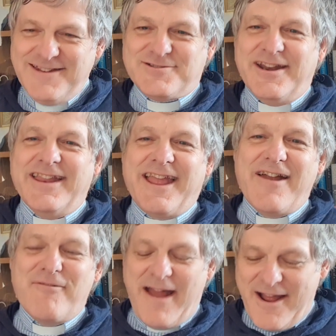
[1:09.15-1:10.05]
trying to
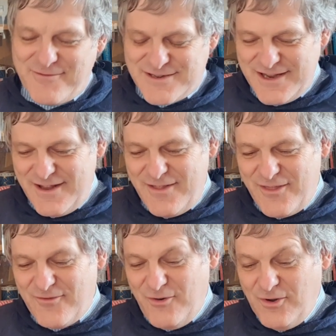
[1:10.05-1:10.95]
get round
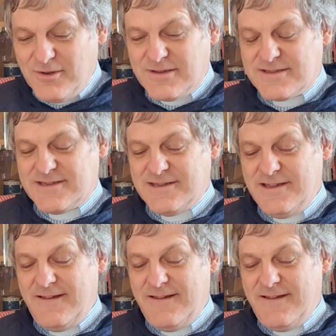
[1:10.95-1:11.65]
the rules.